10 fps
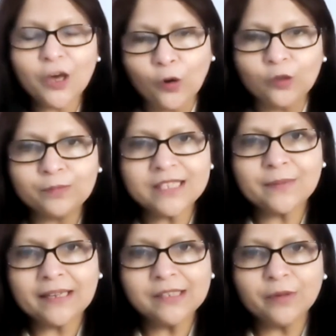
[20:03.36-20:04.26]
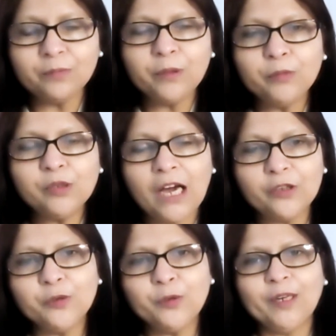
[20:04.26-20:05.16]
the whole perspective of people, how
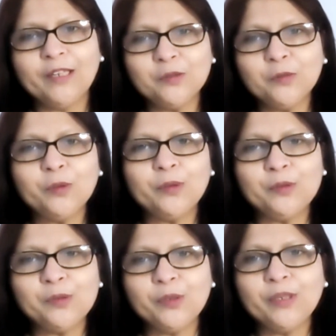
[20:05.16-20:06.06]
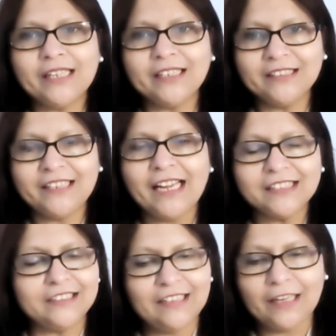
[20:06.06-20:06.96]
you're gonna do it and react it,